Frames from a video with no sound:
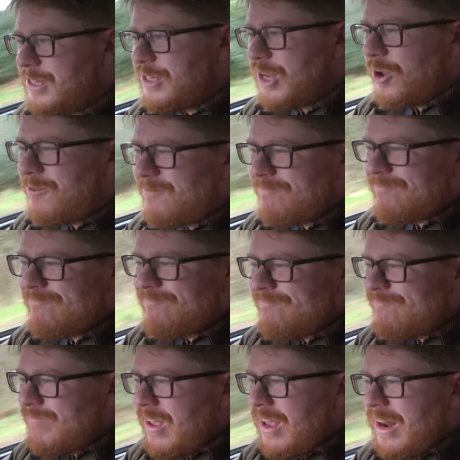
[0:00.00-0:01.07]
so
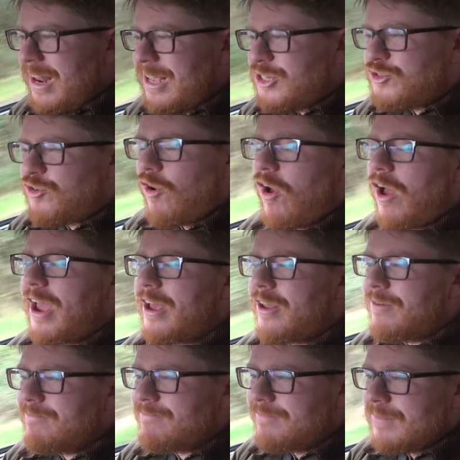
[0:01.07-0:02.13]
let's try
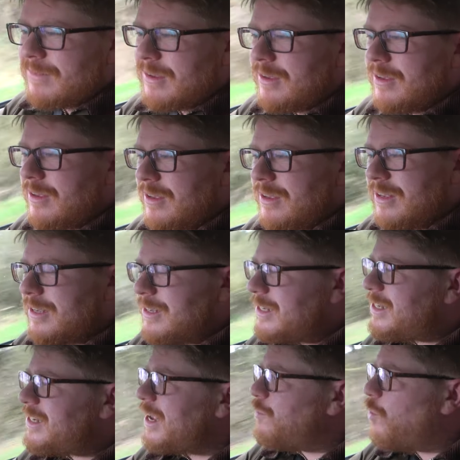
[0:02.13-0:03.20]
and
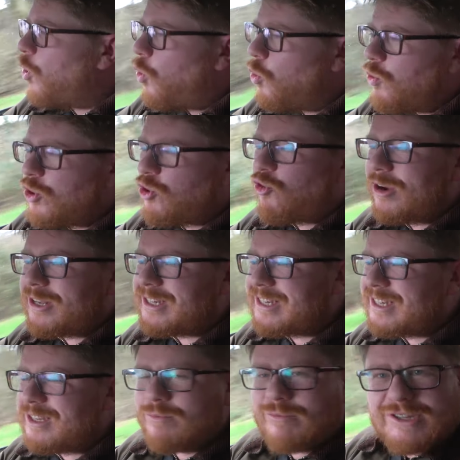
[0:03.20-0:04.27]
see what all the
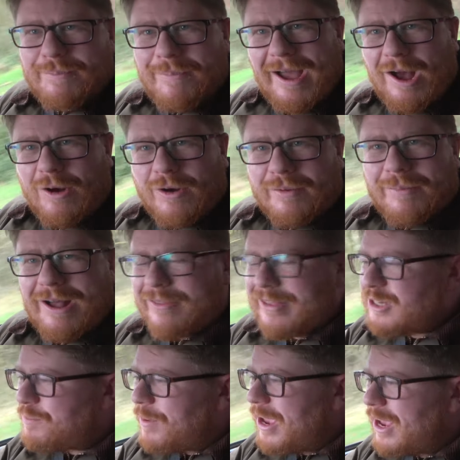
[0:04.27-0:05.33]
criticism was about
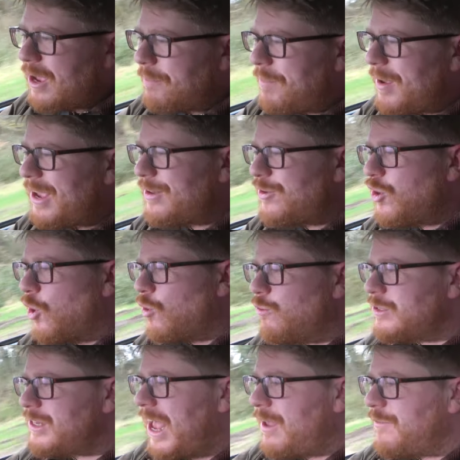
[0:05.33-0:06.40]
this being a big
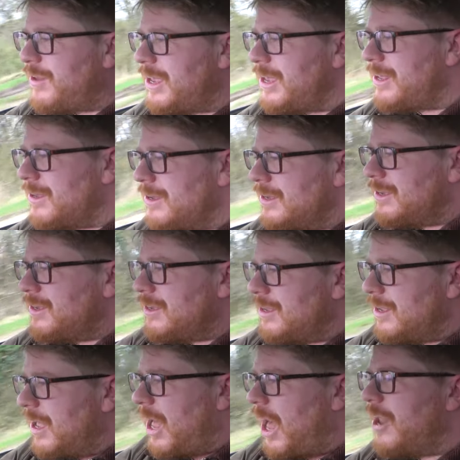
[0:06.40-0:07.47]
nose heavy
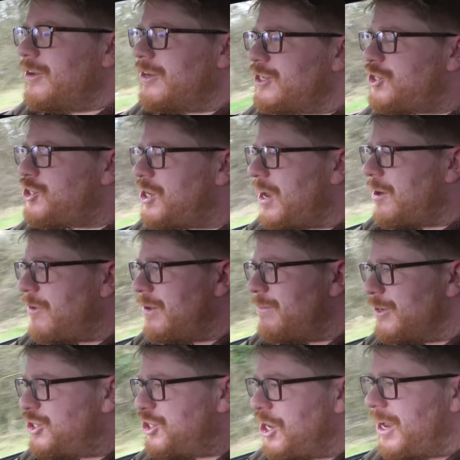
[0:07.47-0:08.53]
understeery
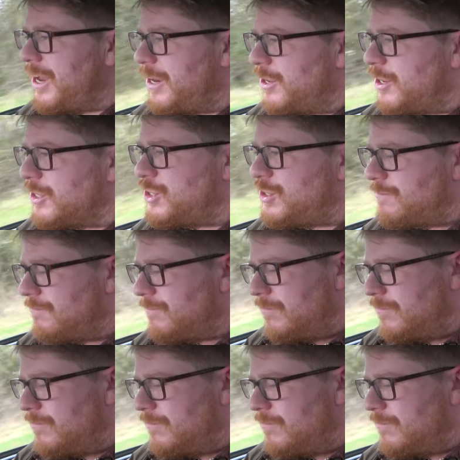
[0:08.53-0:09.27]
machine, because